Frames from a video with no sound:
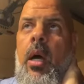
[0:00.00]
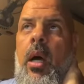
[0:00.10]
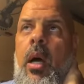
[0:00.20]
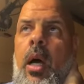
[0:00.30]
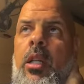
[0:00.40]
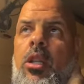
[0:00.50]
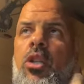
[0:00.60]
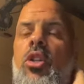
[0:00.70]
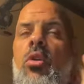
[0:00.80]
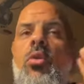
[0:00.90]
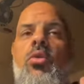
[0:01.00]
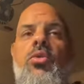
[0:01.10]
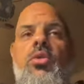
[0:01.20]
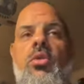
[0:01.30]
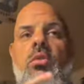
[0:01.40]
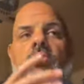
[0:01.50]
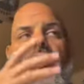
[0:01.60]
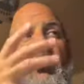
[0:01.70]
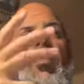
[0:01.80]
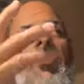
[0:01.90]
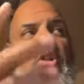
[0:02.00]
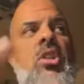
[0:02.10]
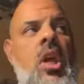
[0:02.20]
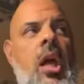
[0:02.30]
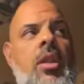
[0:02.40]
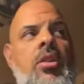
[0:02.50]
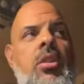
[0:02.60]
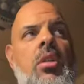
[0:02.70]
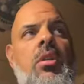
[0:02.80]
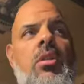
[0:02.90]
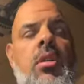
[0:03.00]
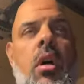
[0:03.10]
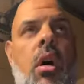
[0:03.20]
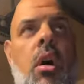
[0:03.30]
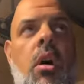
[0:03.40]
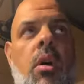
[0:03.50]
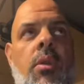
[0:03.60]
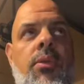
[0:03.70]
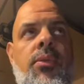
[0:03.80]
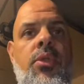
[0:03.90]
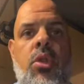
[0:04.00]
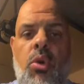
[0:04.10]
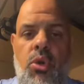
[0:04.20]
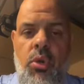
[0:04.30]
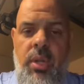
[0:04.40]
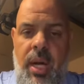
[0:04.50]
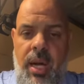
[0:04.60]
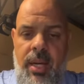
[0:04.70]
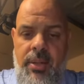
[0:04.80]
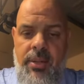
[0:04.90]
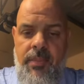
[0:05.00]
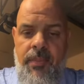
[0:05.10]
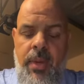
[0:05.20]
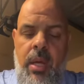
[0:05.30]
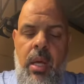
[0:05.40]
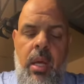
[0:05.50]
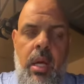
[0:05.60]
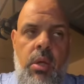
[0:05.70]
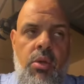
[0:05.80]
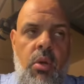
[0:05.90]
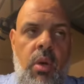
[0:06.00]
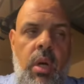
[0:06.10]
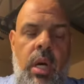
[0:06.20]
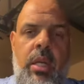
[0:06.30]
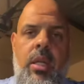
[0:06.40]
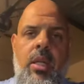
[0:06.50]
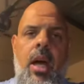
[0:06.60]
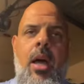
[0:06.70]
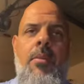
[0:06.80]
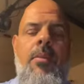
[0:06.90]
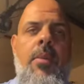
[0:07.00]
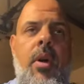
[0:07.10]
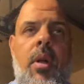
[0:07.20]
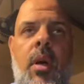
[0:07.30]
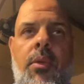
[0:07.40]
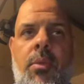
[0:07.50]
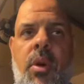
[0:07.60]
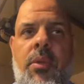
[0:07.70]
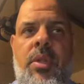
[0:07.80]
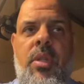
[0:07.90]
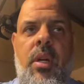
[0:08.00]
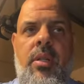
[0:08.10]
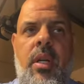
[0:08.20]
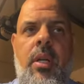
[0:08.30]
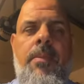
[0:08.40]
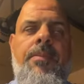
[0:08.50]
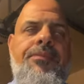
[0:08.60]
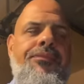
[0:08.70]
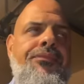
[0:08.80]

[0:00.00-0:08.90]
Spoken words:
And this shows some of the challenges of social ties. And so at the time of the Prophet Sallallahu Alaihi